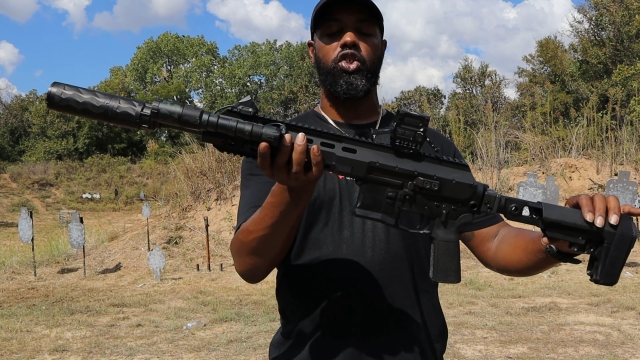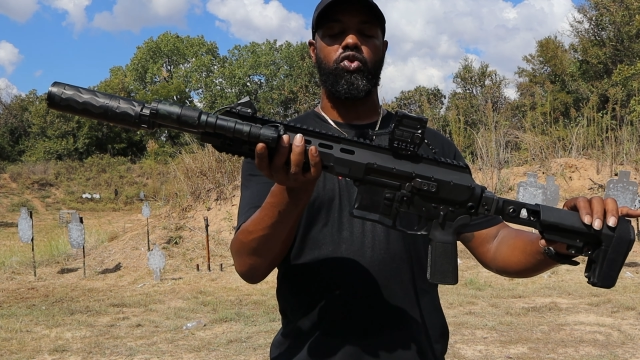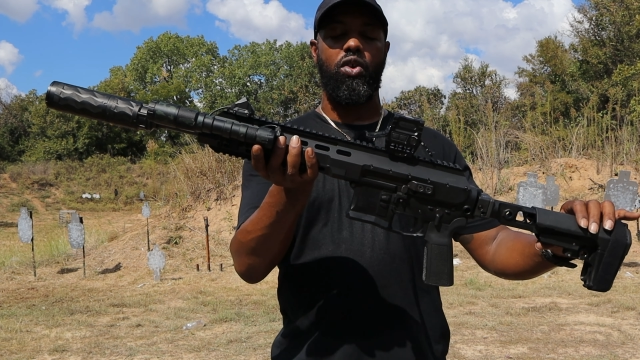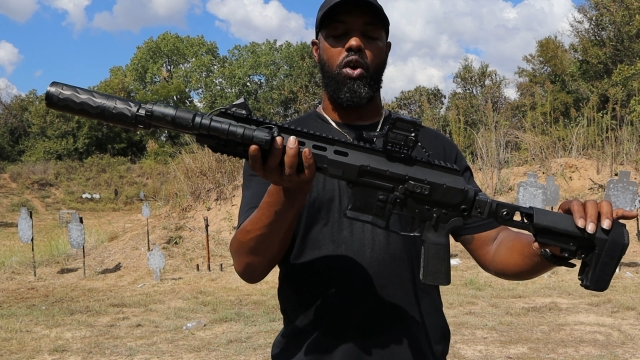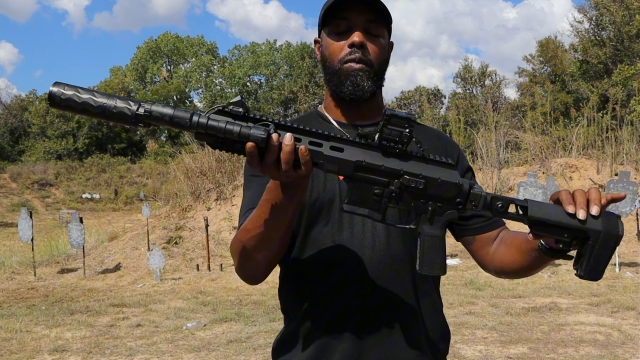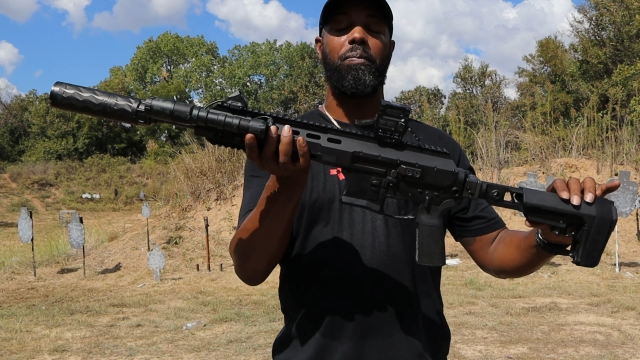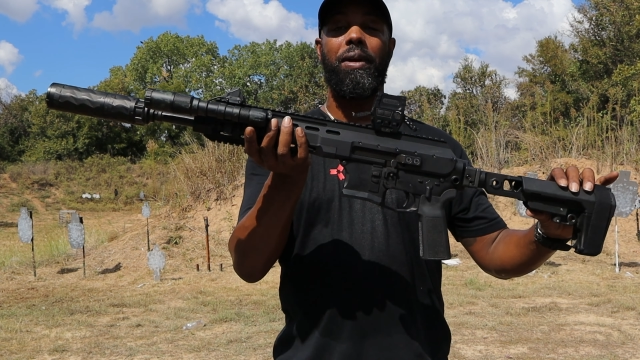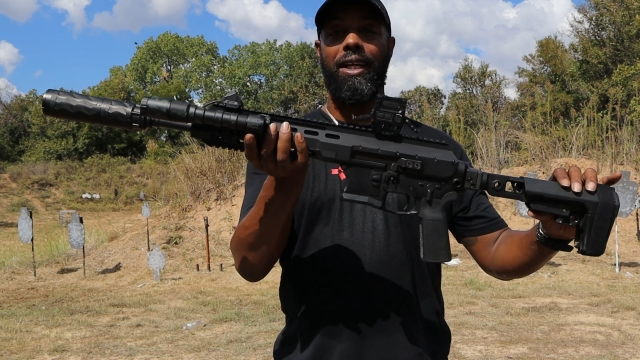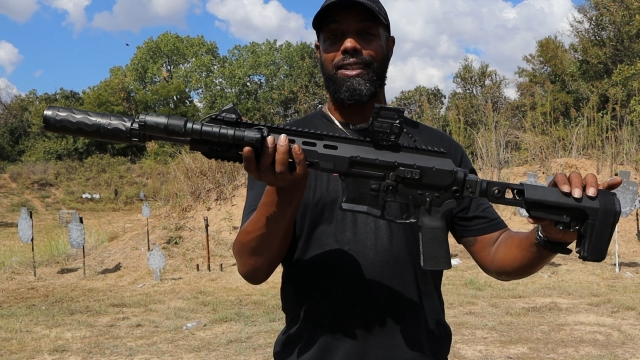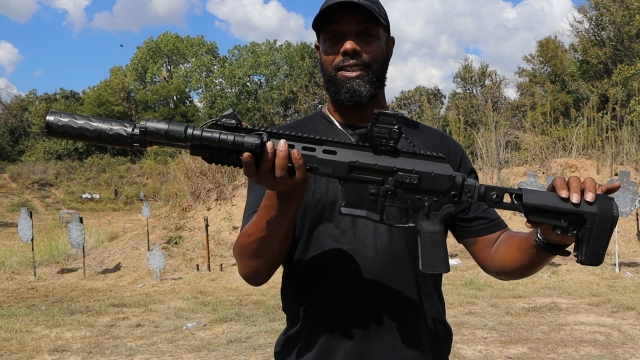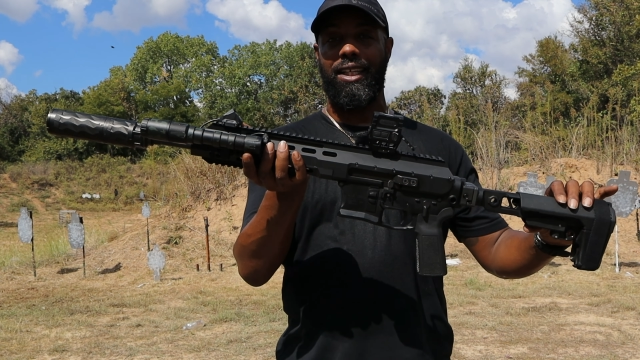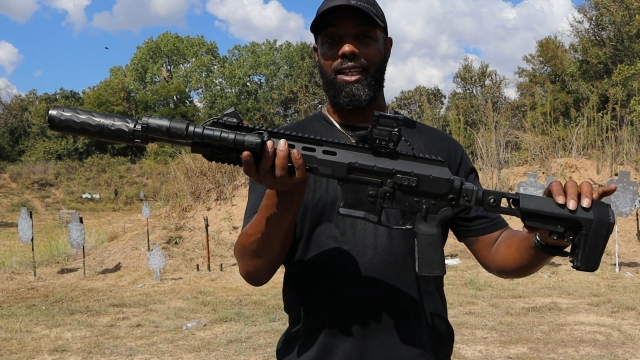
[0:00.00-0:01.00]
stroke
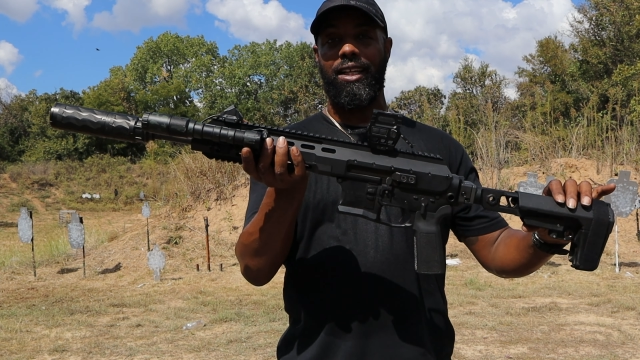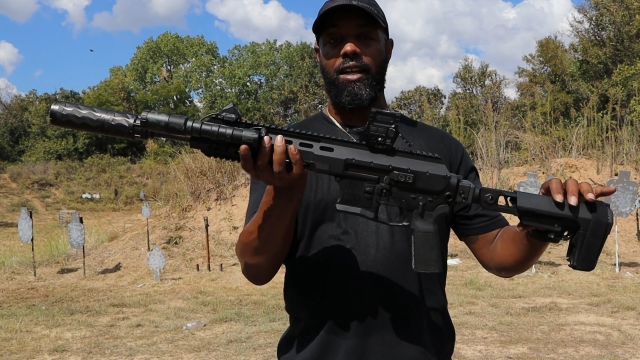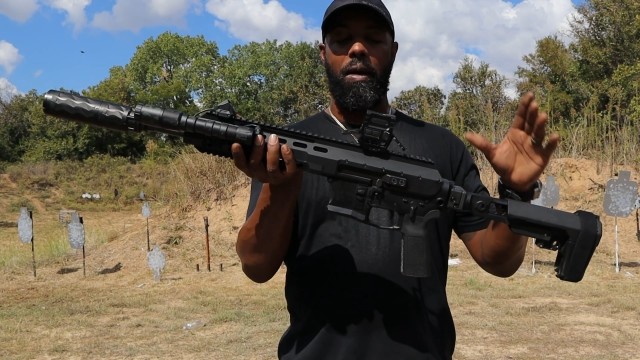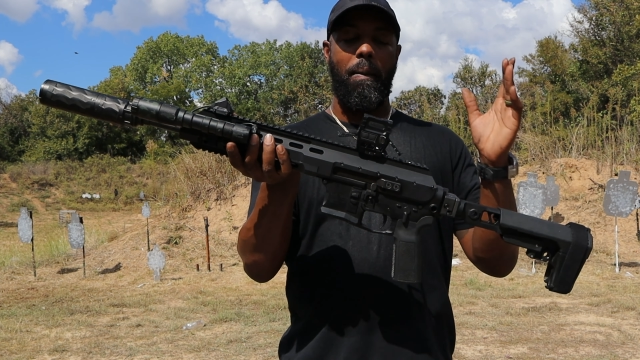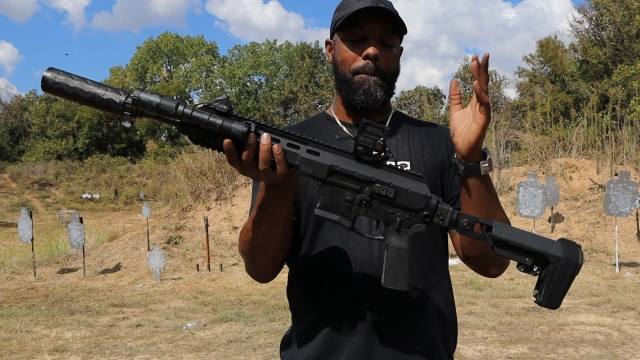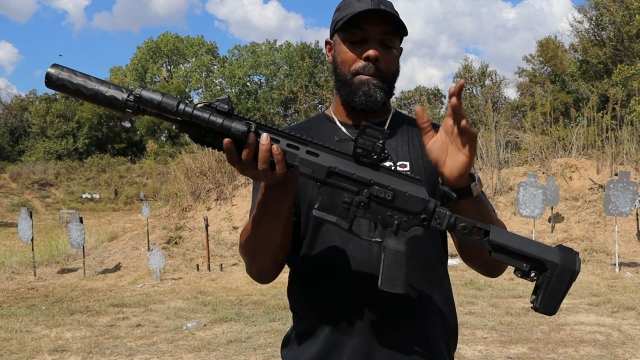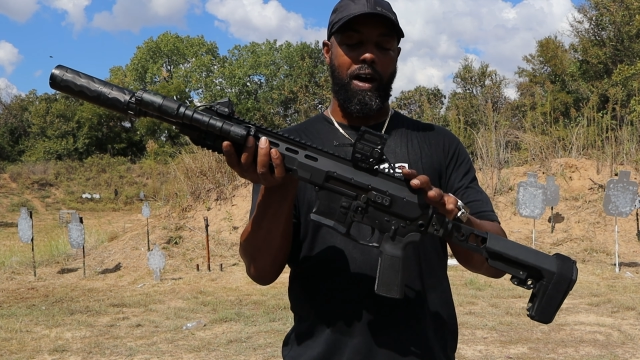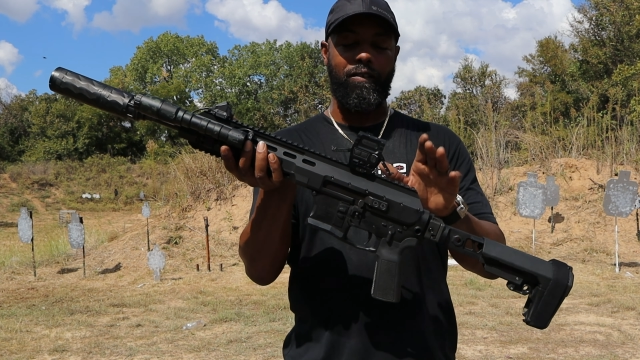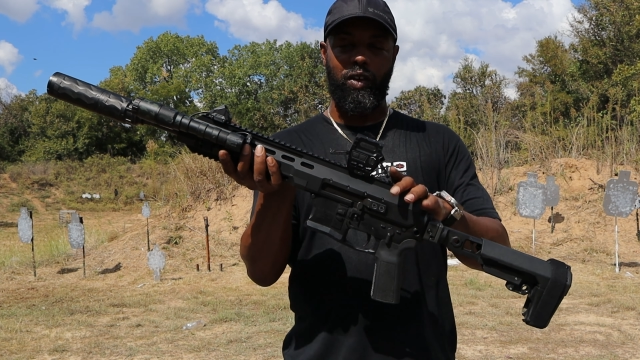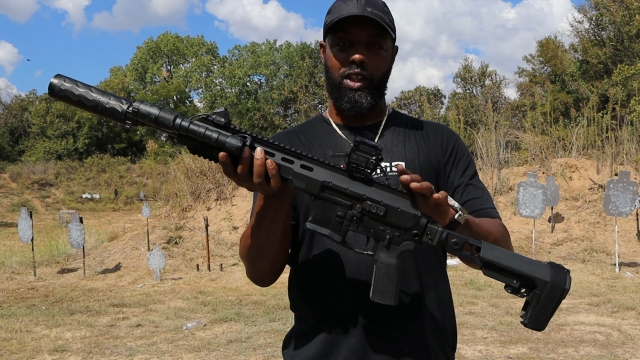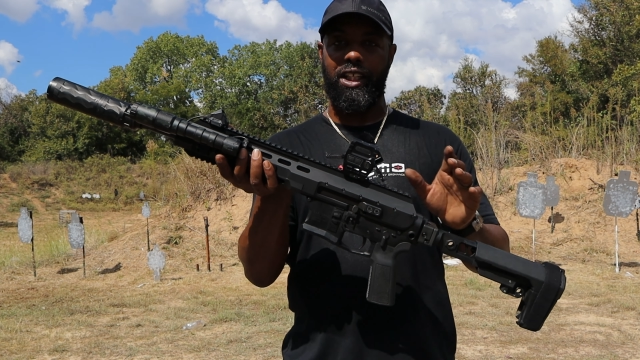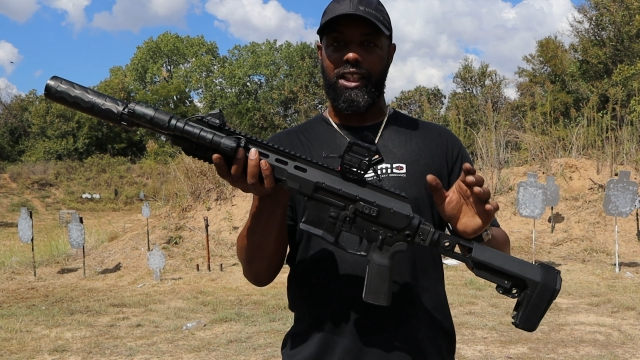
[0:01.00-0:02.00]
piston
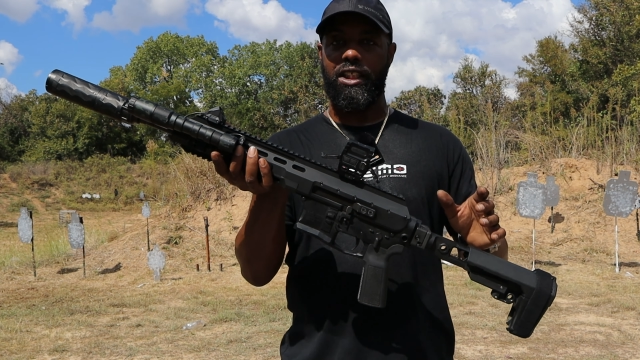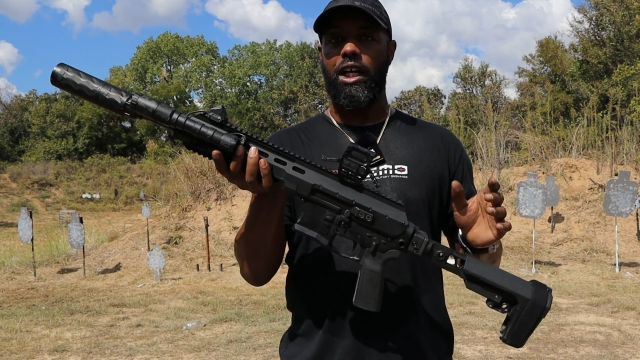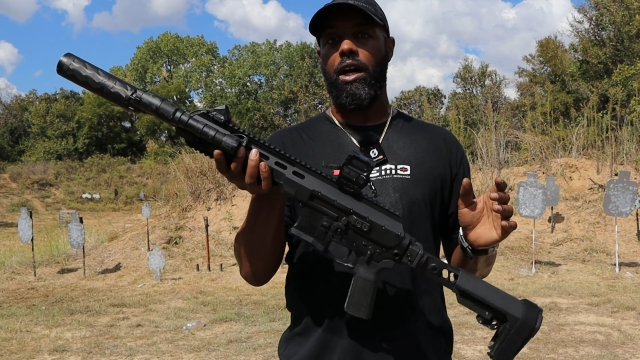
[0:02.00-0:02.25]
bufferless